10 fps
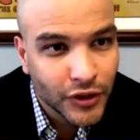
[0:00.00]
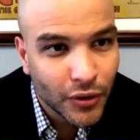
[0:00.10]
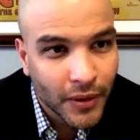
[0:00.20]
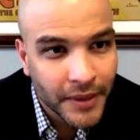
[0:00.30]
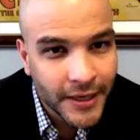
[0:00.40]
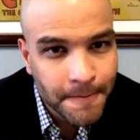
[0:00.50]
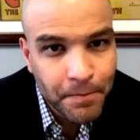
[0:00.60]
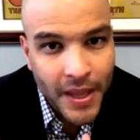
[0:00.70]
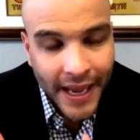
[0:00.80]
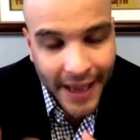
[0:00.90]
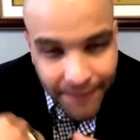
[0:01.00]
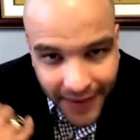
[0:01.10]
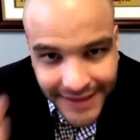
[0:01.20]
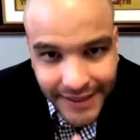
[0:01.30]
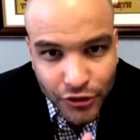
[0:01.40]
you know what I mean?
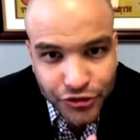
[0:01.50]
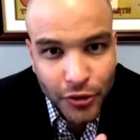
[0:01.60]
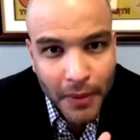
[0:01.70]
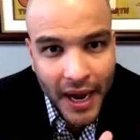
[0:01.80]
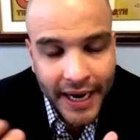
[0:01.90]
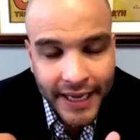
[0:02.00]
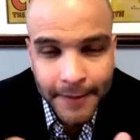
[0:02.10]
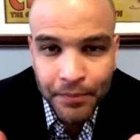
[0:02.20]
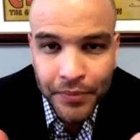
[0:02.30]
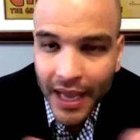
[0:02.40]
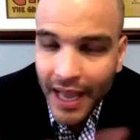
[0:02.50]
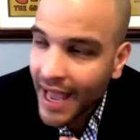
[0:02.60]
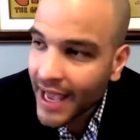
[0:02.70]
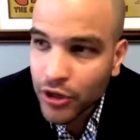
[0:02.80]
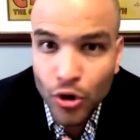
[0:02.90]
Nice. If I tell somebody,
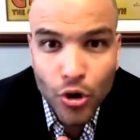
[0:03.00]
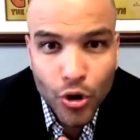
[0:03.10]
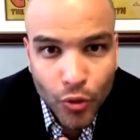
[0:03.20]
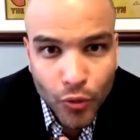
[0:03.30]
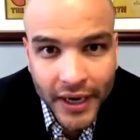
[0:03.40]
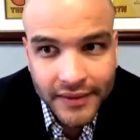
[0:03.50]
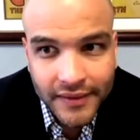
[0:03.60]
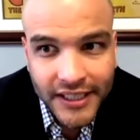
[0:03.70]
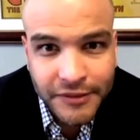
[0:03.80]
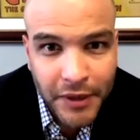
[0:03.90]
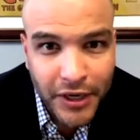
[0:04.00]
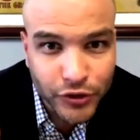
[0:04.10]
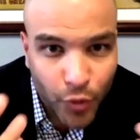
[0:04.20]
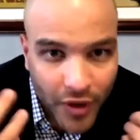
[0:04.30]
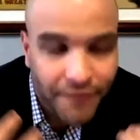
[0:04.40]
hey, you look great, it's
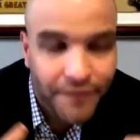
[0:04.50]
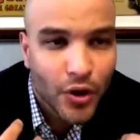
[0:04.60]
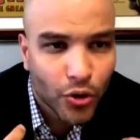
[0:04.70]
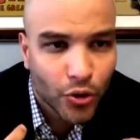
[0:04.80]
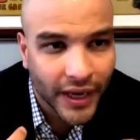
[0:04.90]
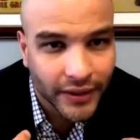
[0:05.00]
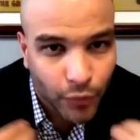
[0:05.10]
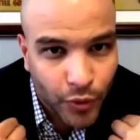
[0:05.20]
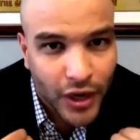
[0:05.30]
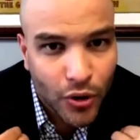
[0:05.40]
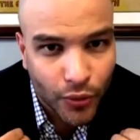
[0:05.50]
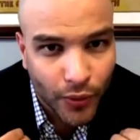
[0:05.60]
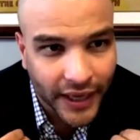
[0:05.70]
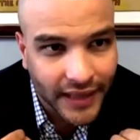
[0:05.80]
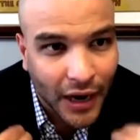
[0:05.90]
because we feel great. We look
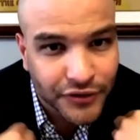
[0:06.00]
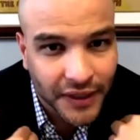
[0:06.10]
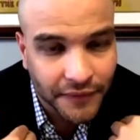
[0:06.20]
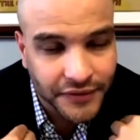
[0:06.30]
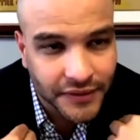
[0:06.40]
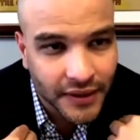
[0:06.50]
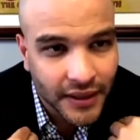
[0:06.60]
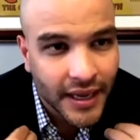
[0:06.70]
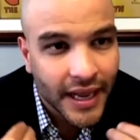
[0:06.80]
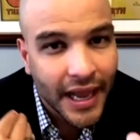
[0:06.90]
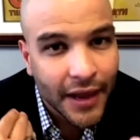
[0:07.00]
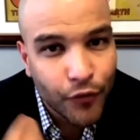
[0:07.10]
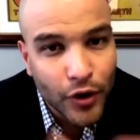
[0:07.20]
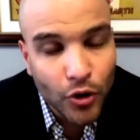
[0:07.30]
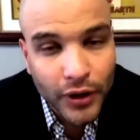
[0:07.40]
great ourselves. Mm-hmm.
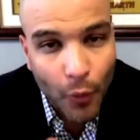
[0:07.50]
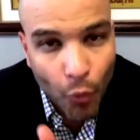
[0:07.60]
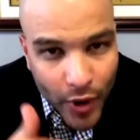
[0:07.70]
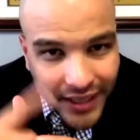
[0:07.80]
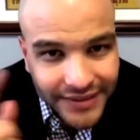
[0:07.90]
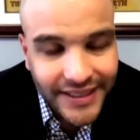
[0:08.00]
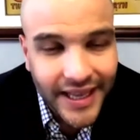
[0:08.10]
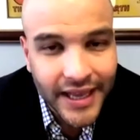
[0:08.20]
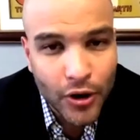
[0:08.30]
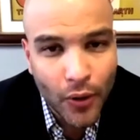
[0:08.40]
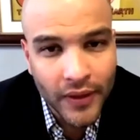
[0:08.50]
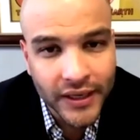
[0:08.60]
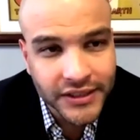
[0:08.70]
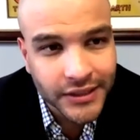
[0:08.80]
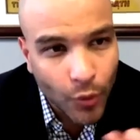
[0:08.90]
If we look, we see in
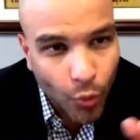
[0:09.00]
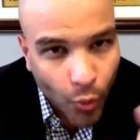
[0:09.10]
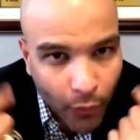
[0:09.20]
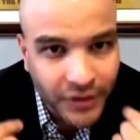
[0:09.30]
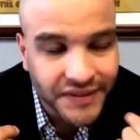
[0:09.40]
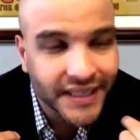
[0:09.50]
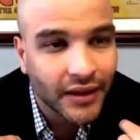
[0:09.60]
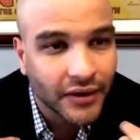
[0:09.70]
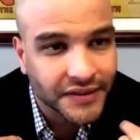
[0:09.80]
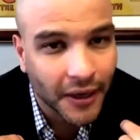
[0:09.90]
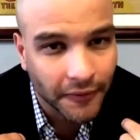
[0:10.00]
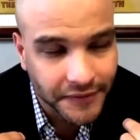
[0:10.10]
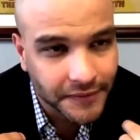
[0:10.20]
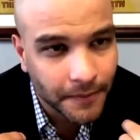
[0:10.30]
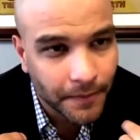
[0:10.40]
others what we see in
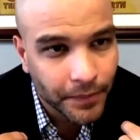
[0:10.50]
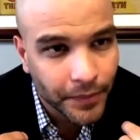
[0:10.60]
ourselves.